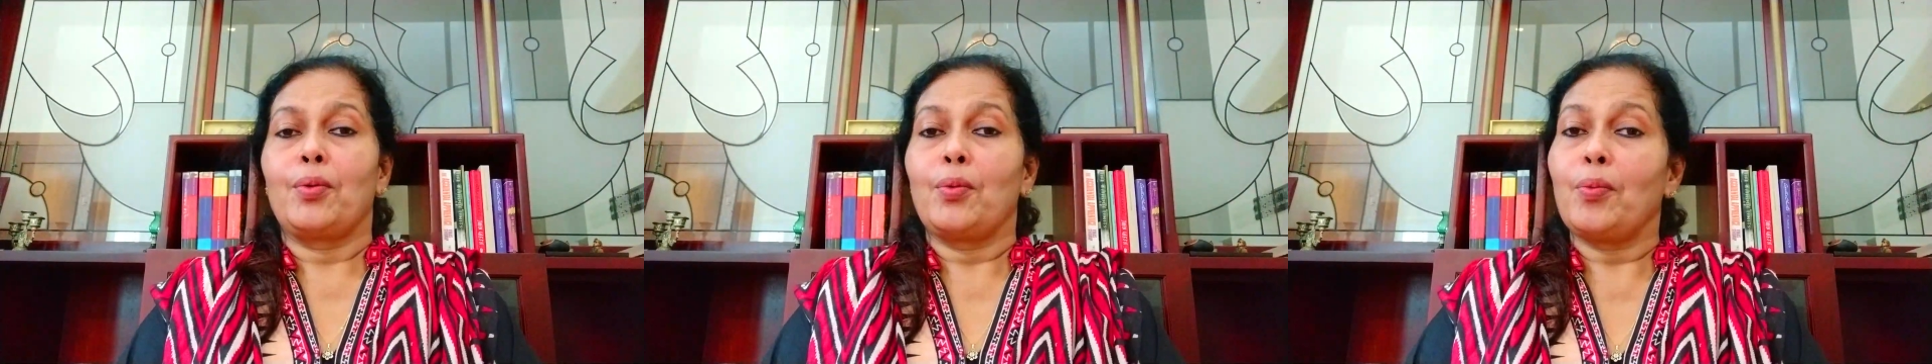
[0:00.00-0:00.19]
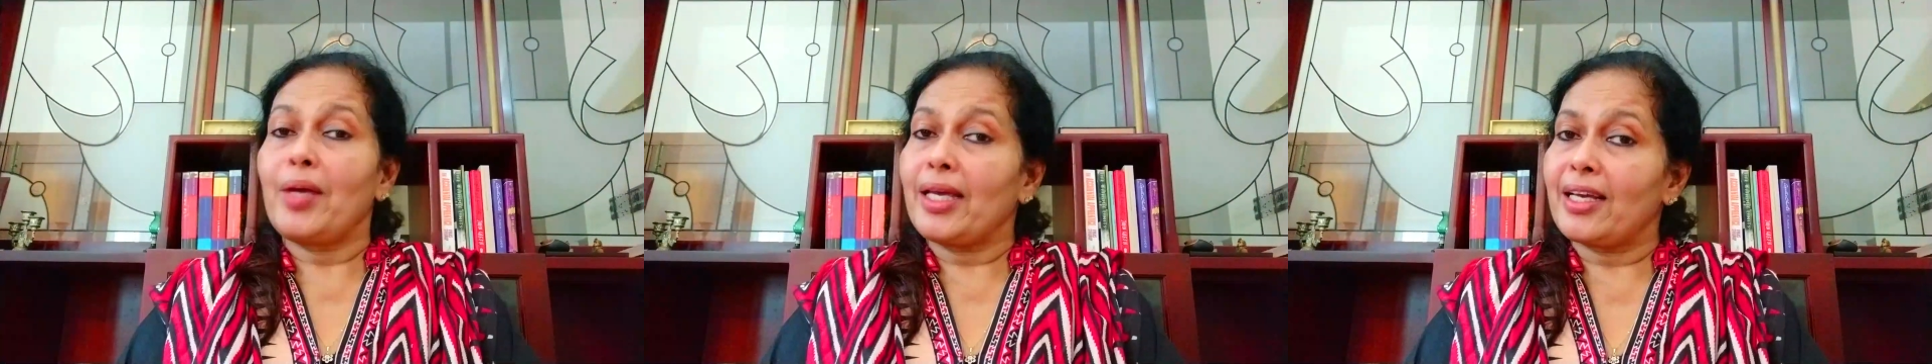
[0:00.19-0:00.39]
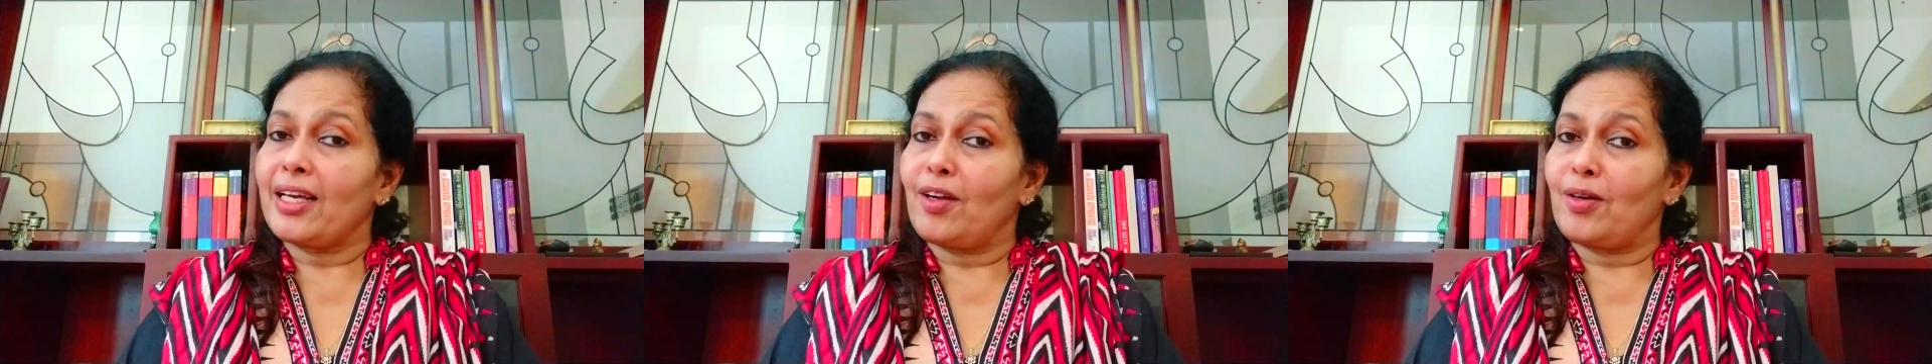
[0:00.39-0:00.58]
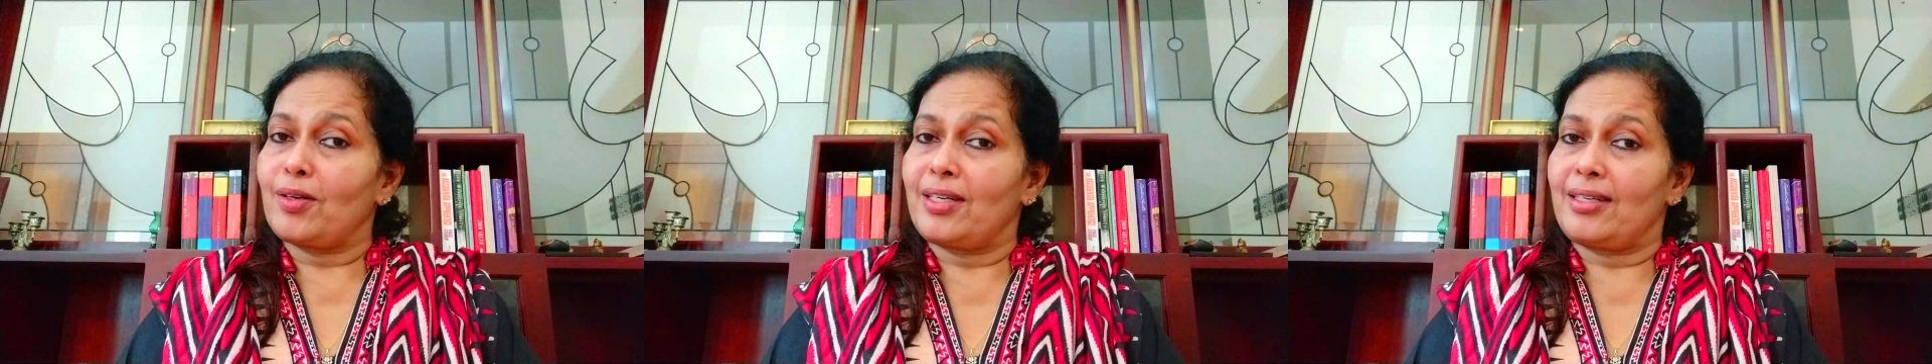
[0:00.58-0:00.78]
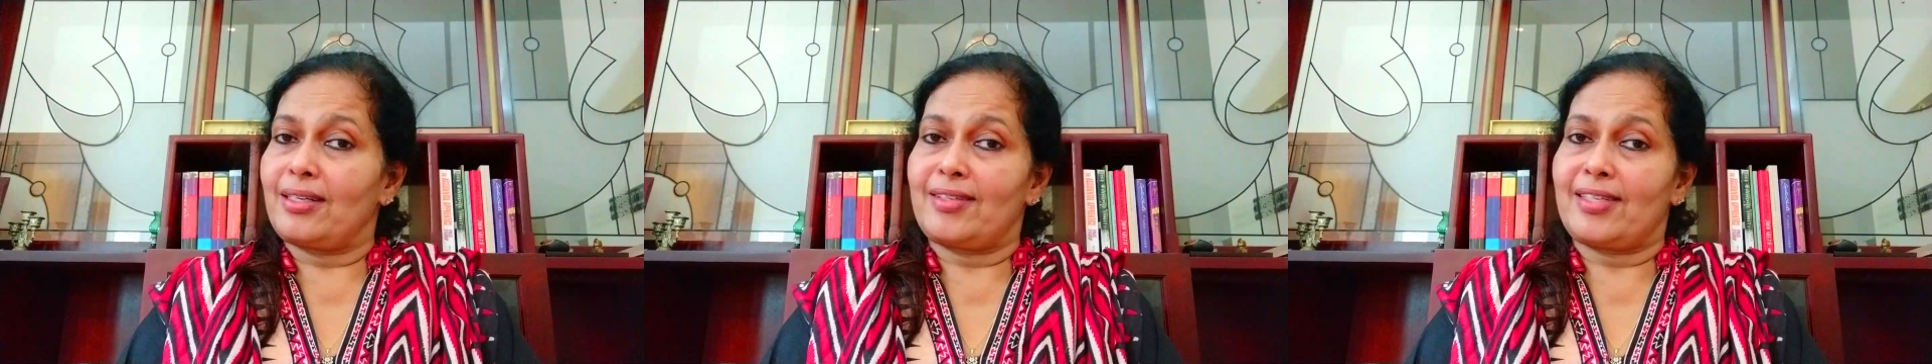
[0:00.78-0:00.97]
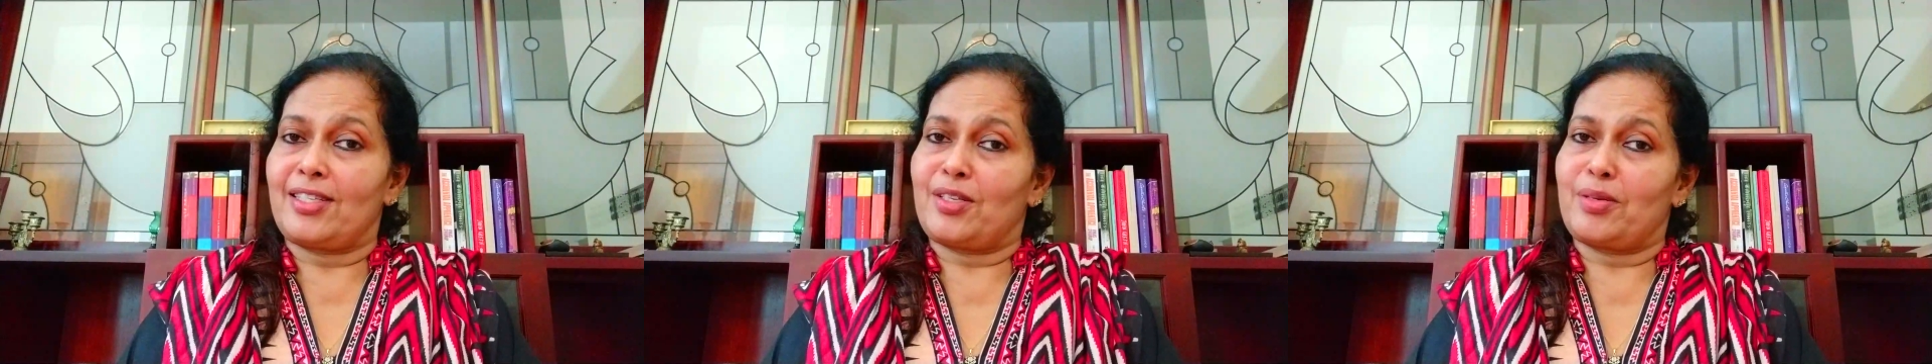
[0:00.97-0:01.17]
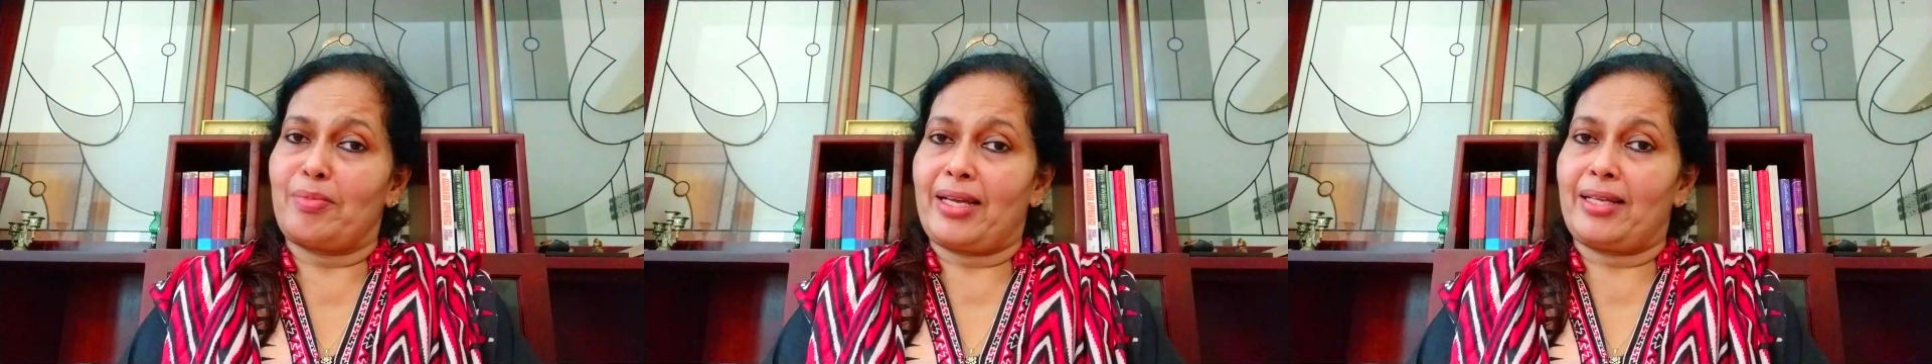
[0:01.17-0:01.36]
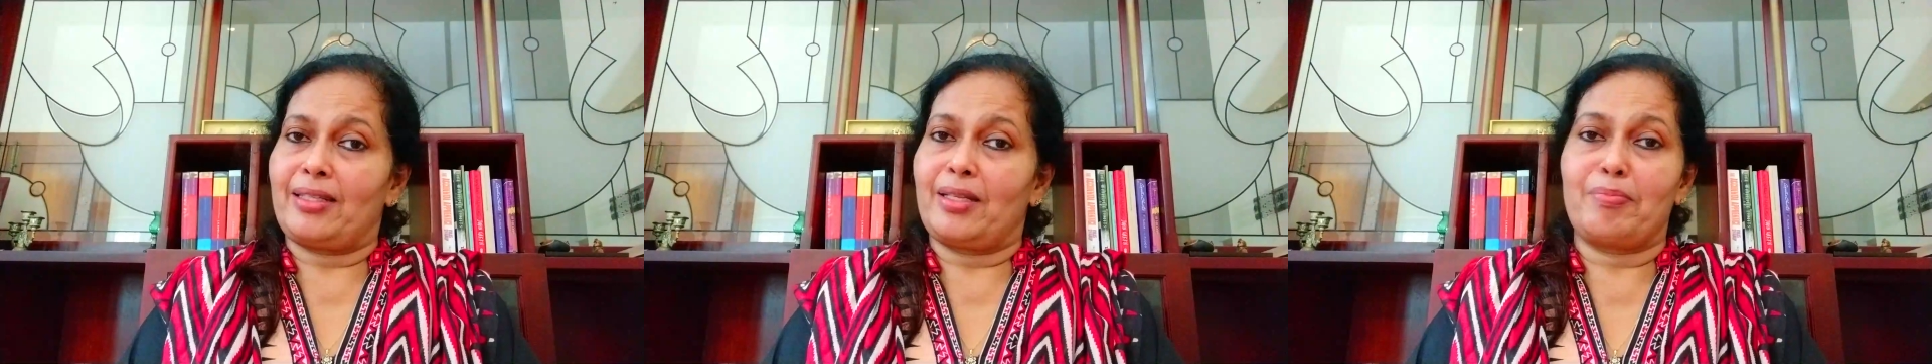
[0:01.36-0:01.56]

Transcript: We cannot underestimate